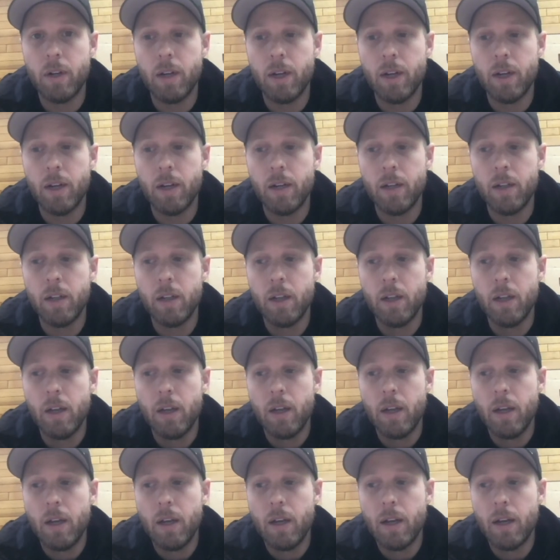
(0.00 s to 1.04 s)
And
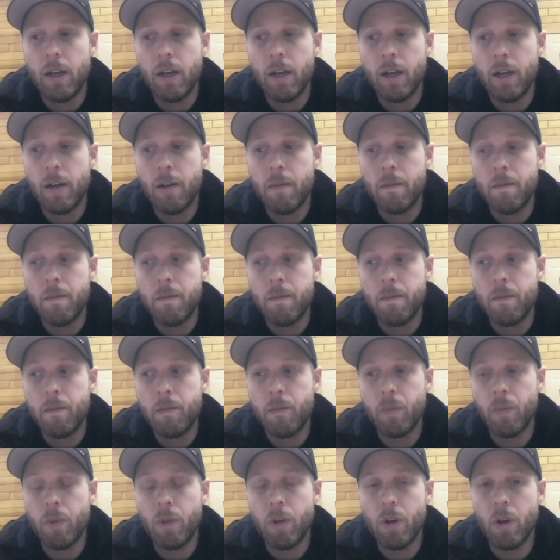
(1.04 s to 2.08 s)

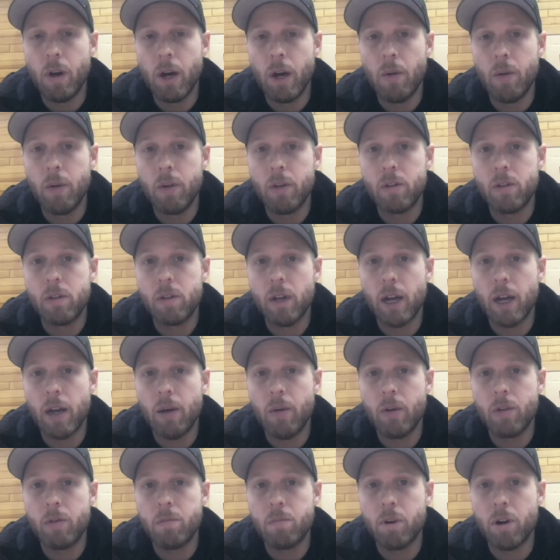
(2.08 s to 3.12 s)
you know, I was
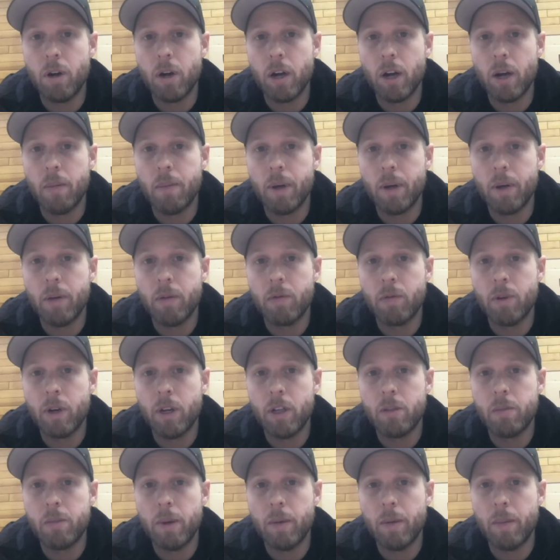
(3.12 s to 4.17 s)

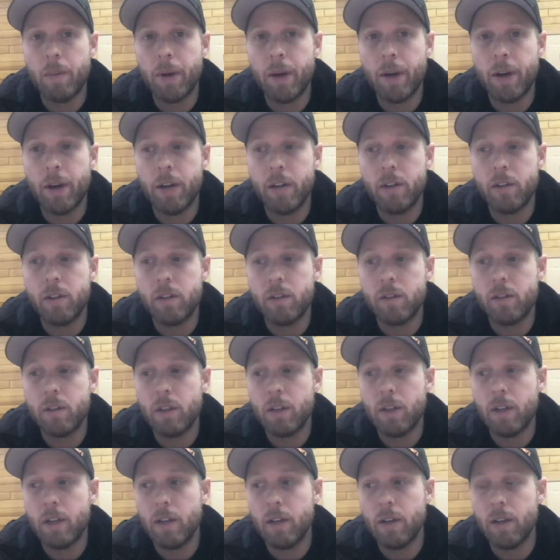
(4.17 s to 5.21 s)
raised by my parents.
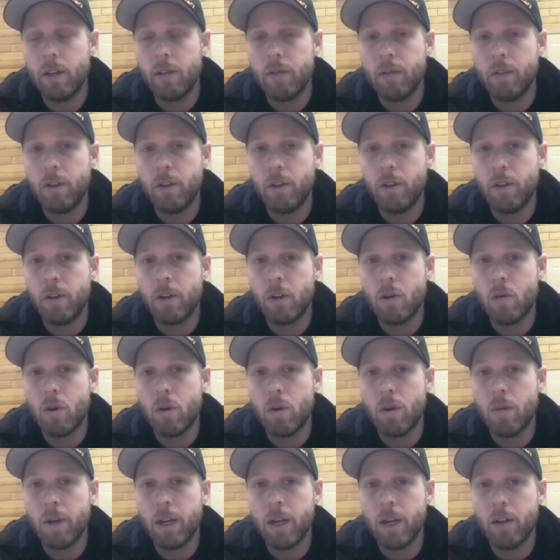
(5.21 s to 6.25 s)
You know, a
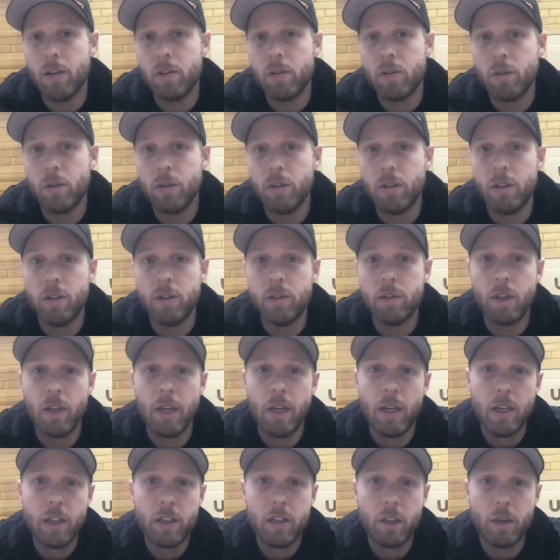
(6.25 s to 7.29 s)
quote in my household is,
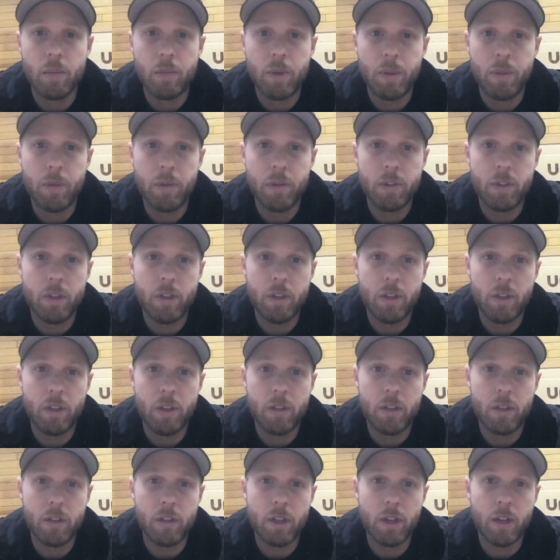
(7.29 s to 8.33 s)
some people see
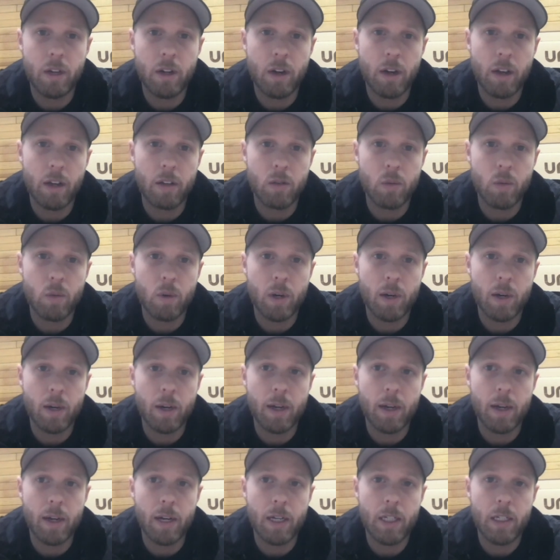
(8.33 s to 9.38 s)
things as they are and ask
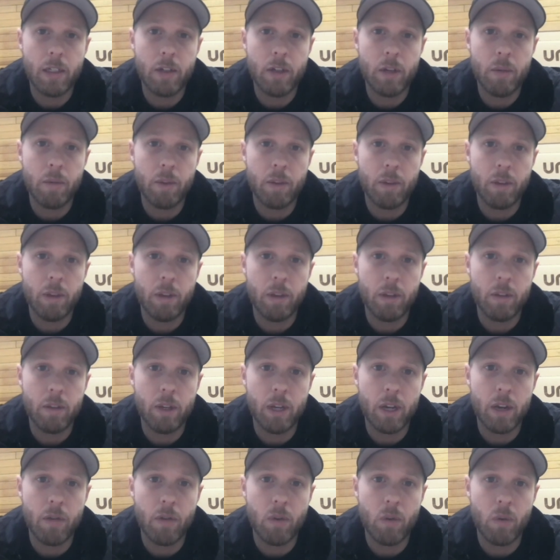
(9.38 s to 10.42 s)
why. I dream of things that
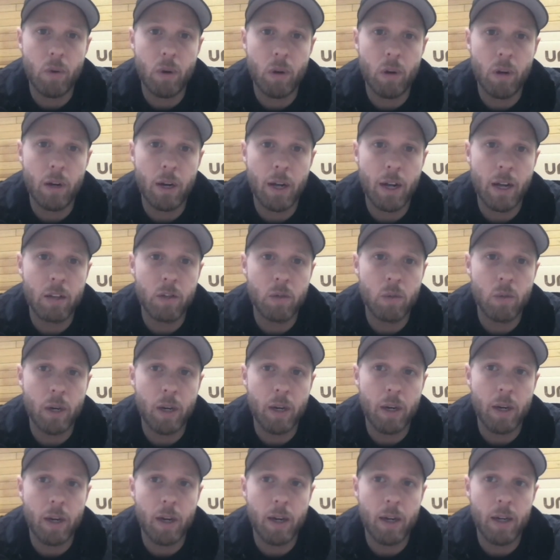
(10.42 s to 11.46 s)
never were and ask
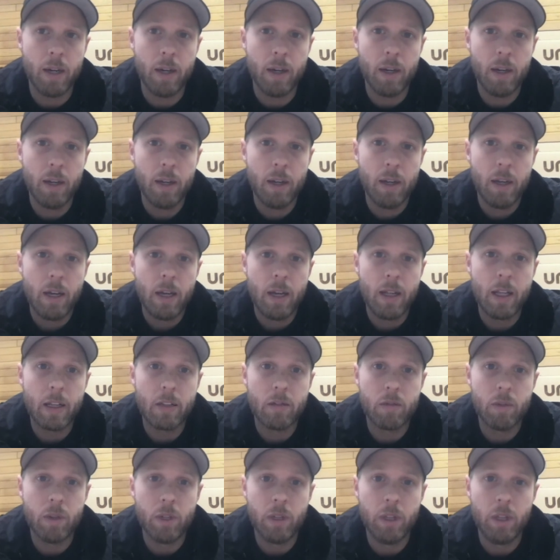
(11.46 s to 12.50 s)
why not. And
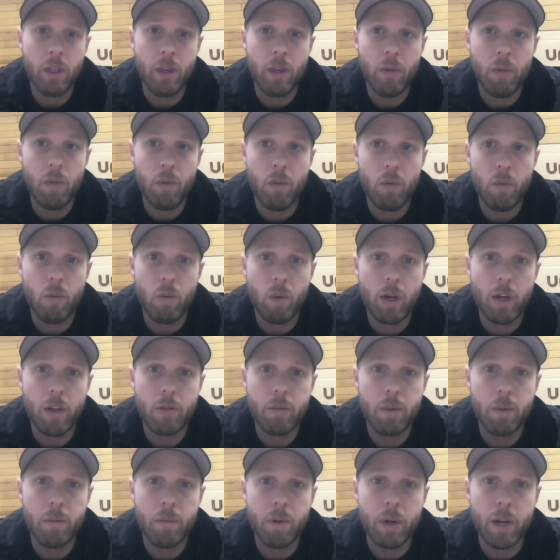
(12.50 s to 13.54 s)
that's really what has
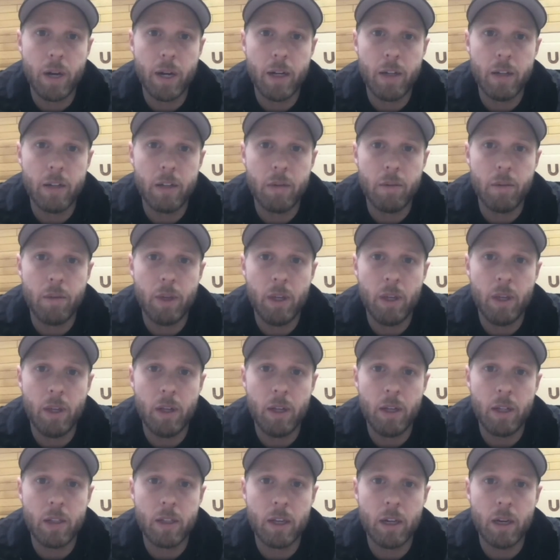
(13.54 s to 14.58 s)
been bred into me. And
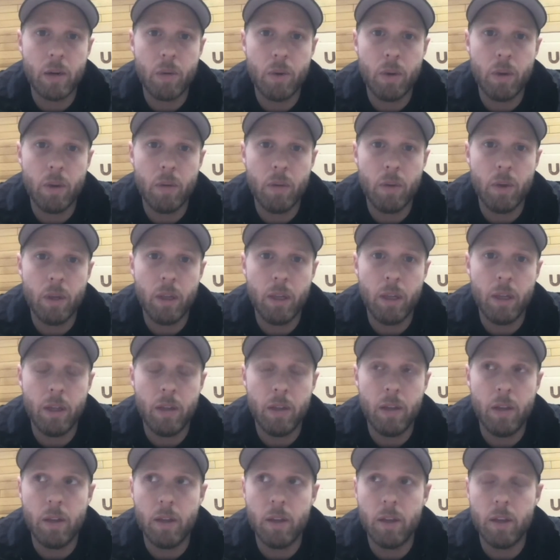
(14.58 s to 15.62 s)
that's how we
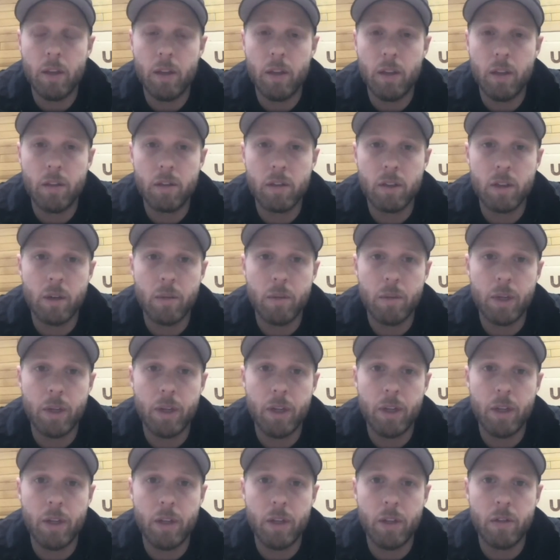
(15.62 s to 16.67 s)
lead this
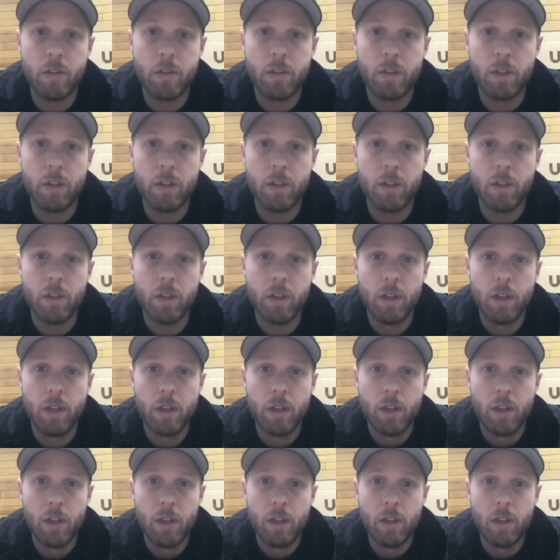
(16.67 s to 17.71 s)
company, is to
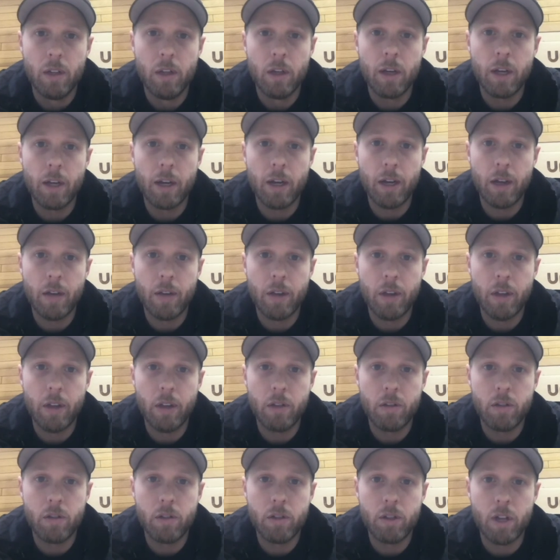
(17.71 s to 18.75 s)
look at how the
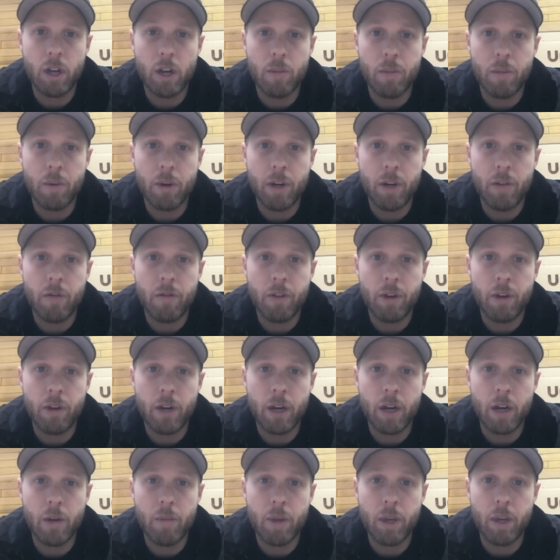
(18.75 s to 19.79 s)
industries operate and figure
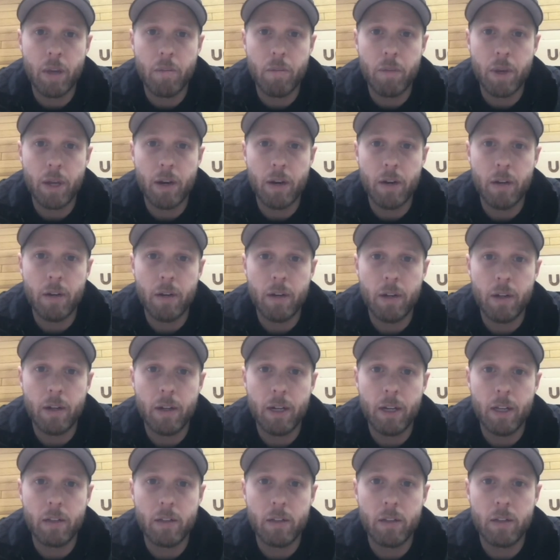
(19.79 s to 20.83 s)
out how to make it better. And
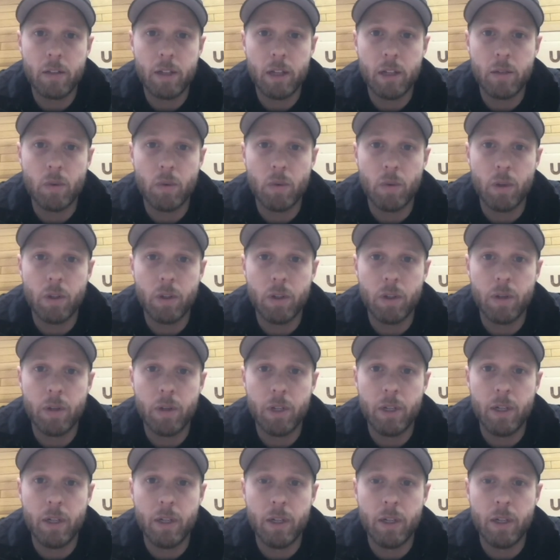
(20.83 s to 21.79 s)
that's what we're doing.